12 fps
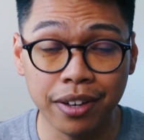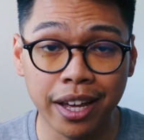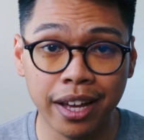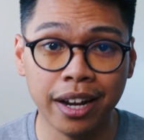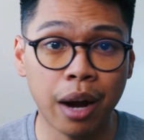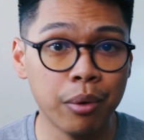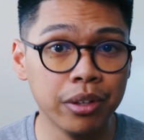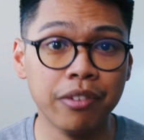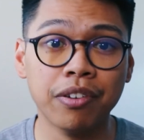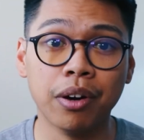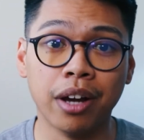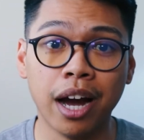and I really
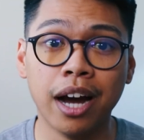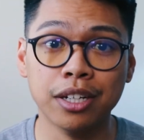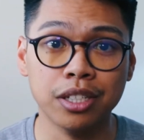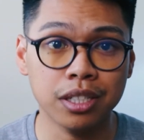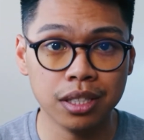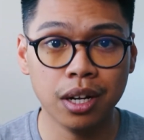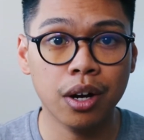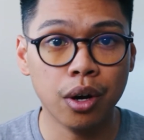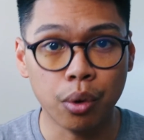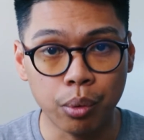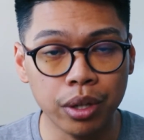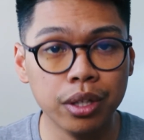felt God just
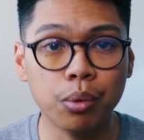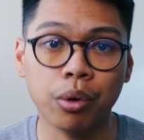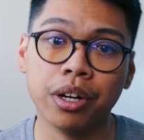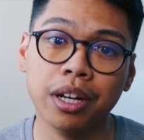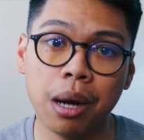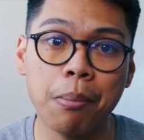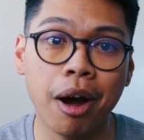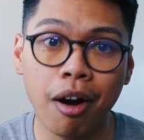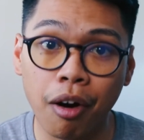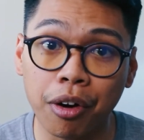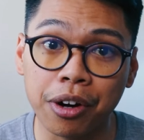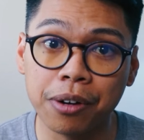really working on my
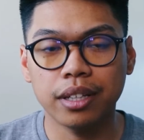heart.